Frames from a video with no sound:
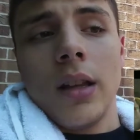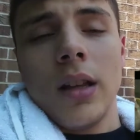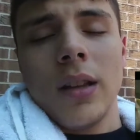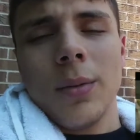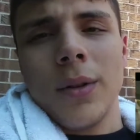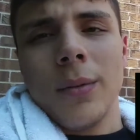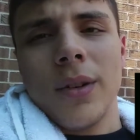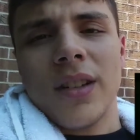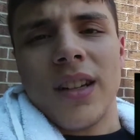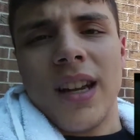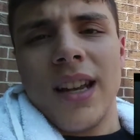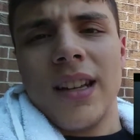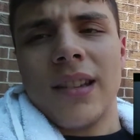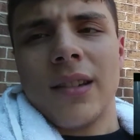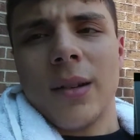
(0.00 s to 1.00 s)
That's pretty much
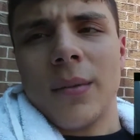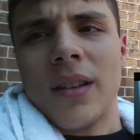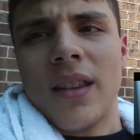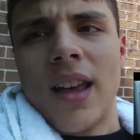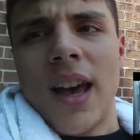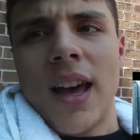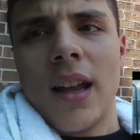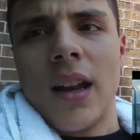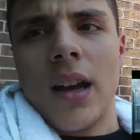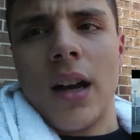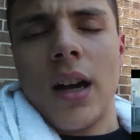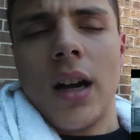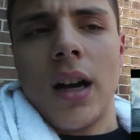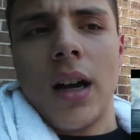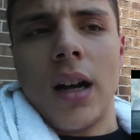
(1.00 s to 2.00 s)
it in terms of
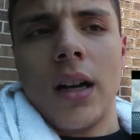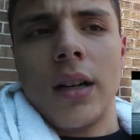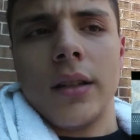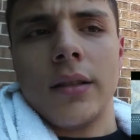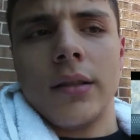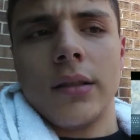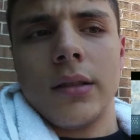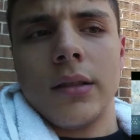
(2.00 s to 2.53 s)
that.